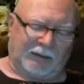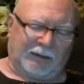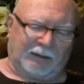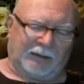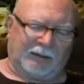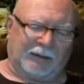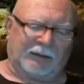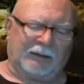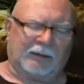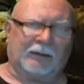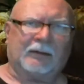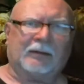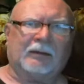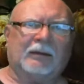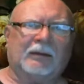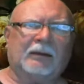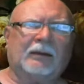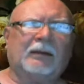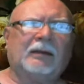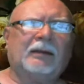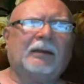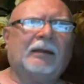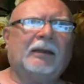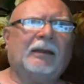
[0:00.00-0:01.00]
I
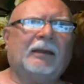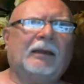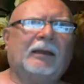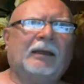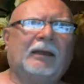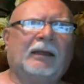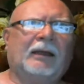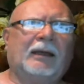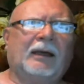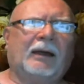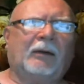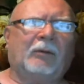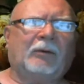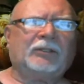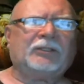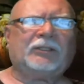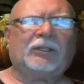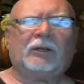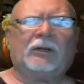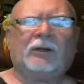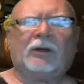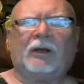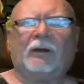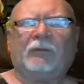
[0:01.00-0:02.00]
want to
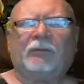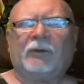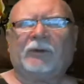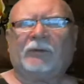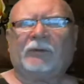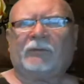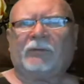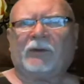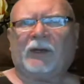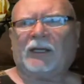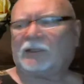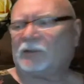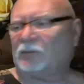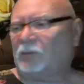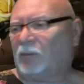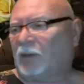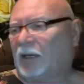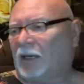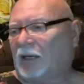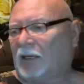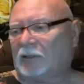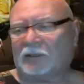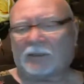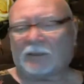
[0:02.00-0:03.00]
start off with face
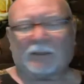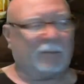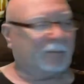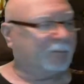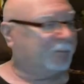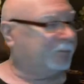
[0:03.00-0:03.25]
mask,